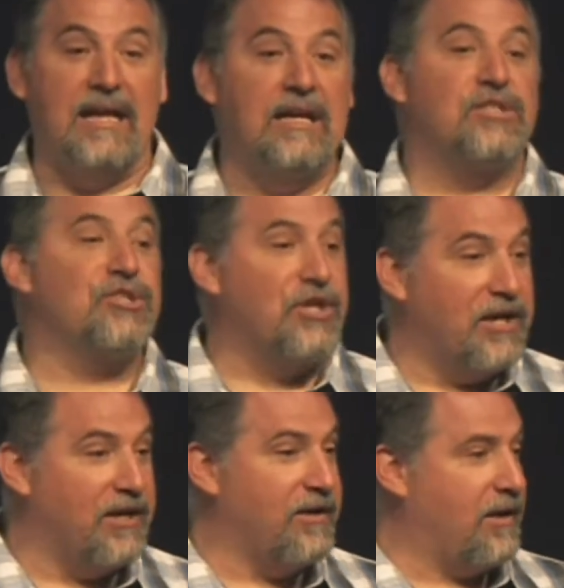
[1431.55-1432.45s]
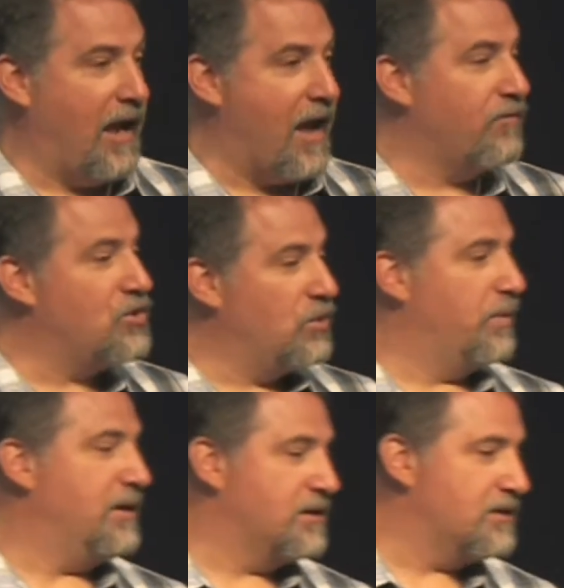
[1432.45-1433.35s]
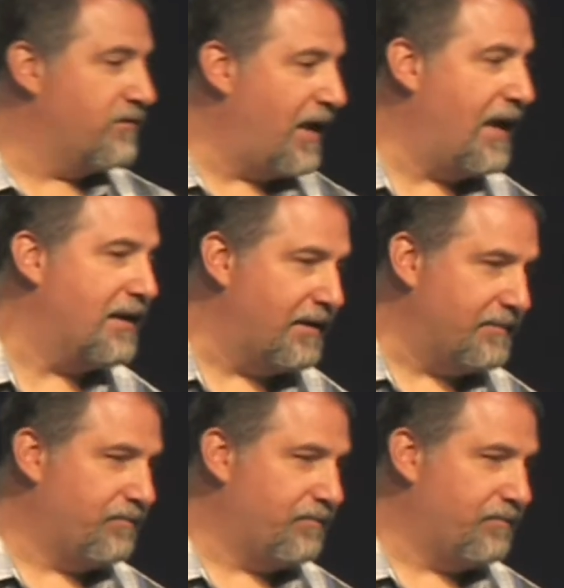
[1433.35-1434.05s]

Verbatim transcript: each kid could have two pieces of candy.